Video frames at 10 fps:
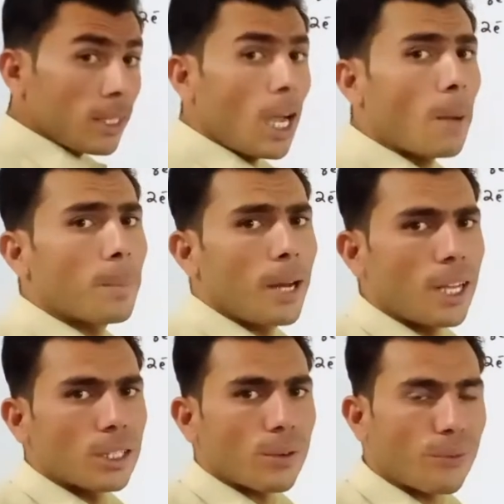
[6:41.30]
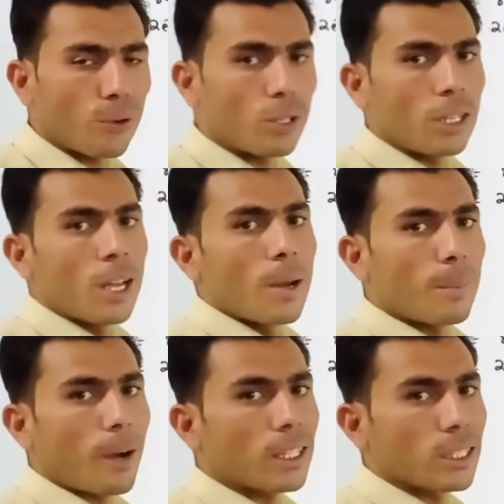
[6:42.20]
apply the full
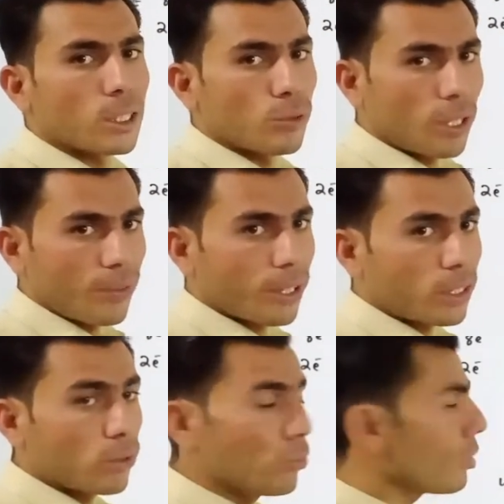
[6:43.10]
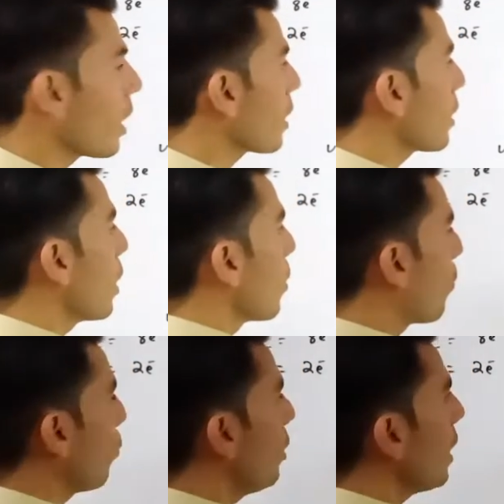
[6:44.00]
positive effect, do not
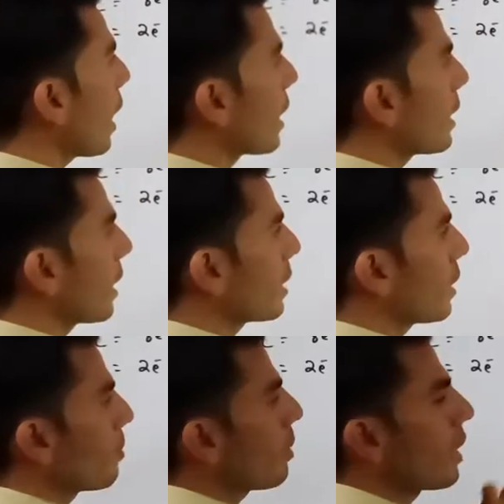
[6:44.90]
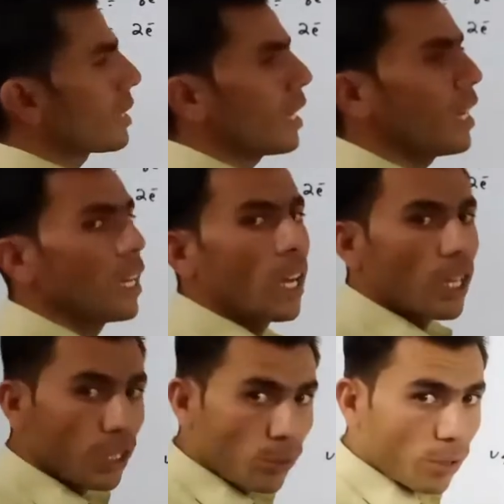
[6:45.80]
fully attracted by the
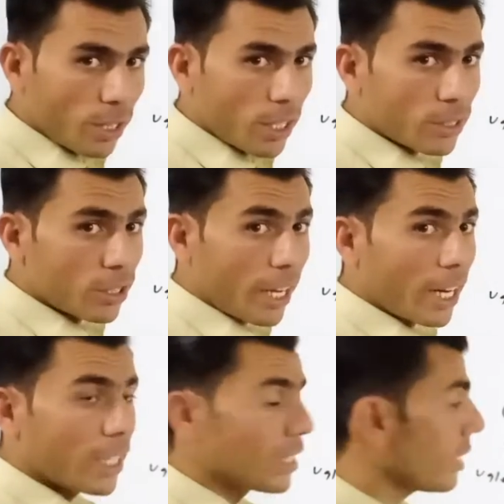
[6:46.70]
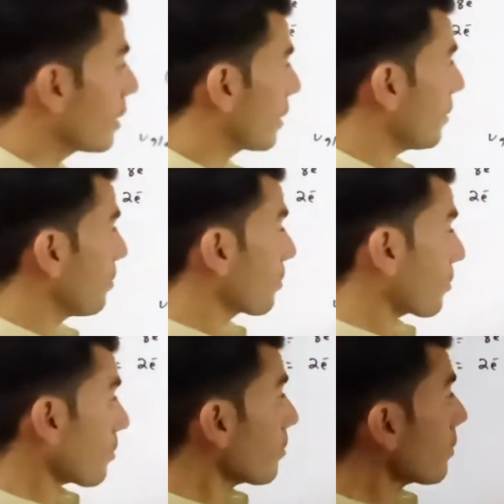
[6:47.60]
nucleus, and this
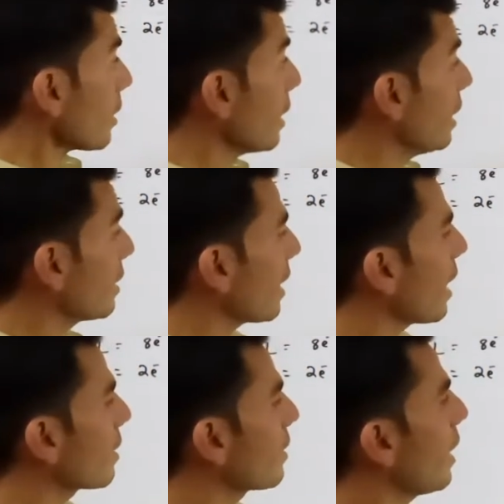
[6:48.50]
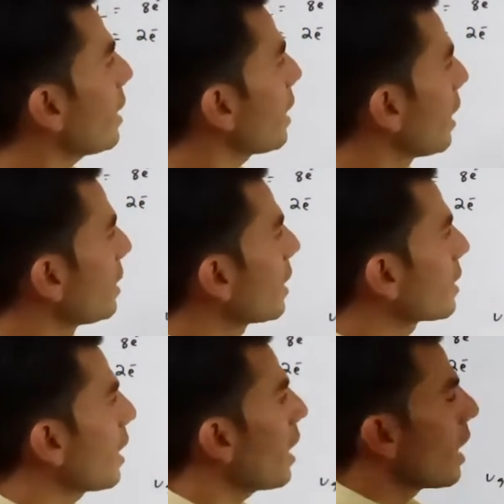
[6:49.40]
reason is that
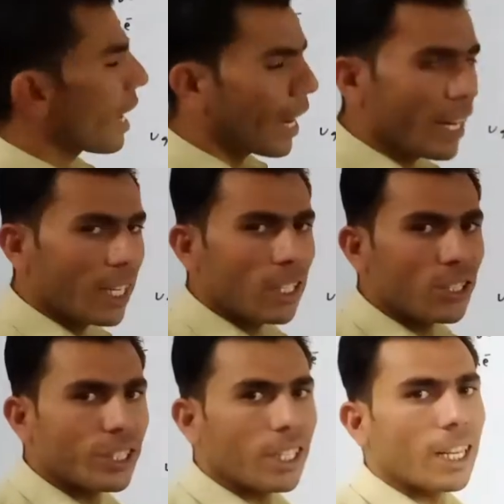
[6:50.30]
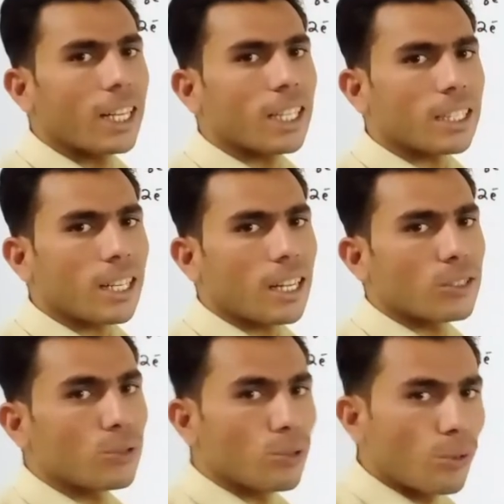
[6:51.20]
the inner shell
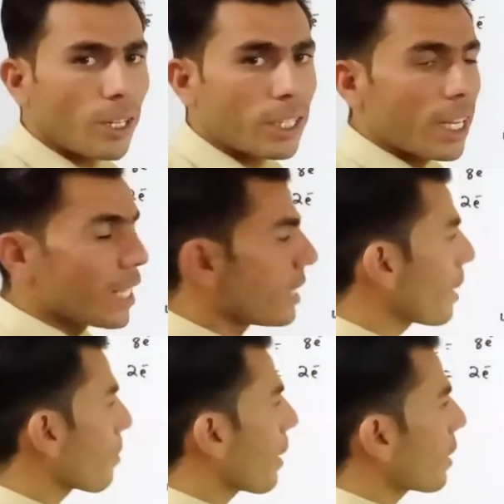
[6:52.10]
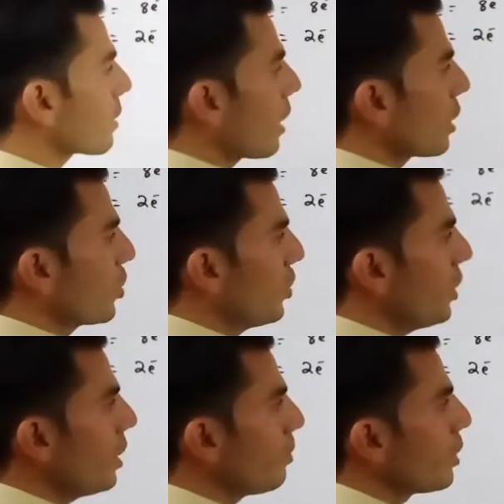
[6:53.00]
electrons do what? They makes a
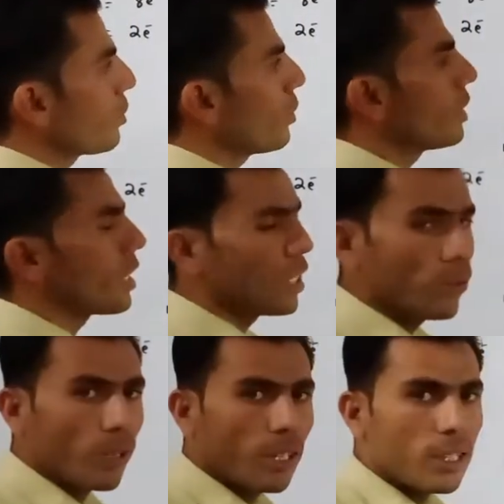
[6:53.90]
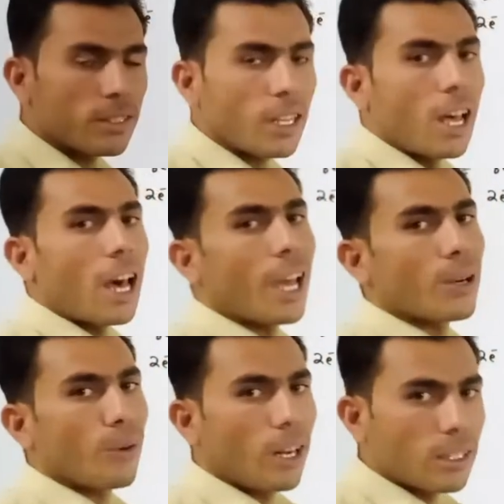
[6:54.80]
shield between the nucleus
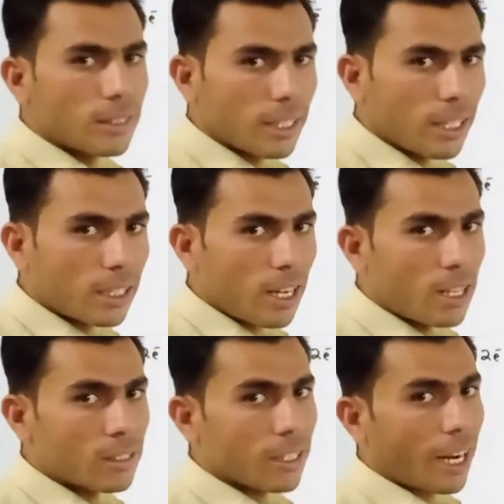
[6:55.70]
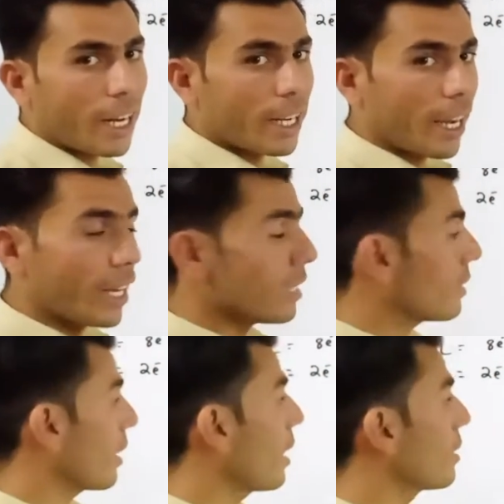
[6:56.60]
and valence electrons, and
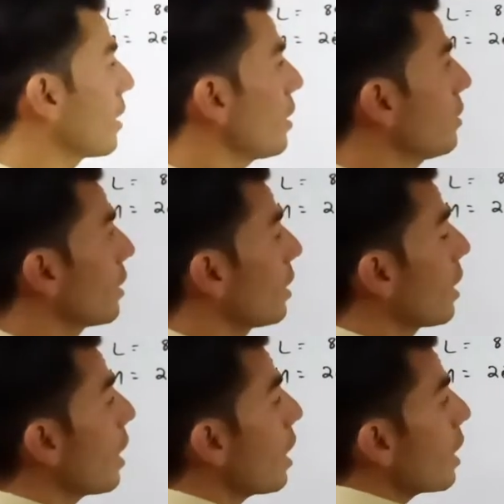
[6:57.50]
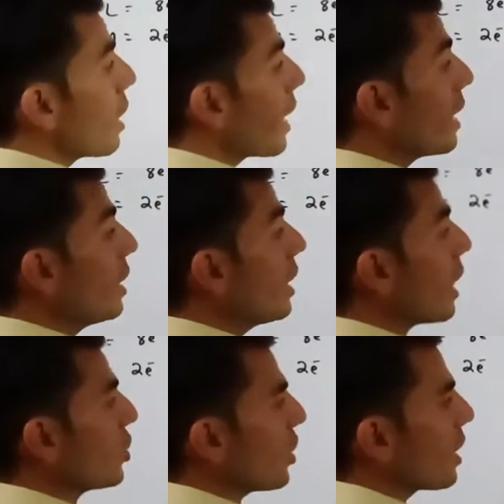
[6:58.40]
hence as a result a
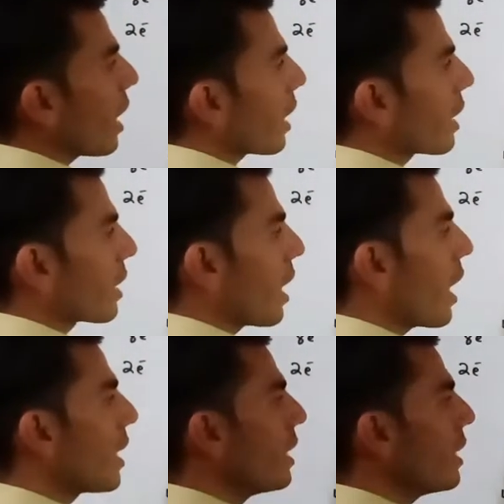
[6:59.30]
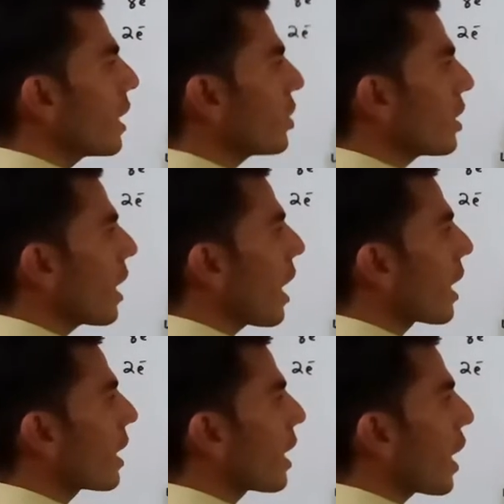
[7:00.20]
reduction occur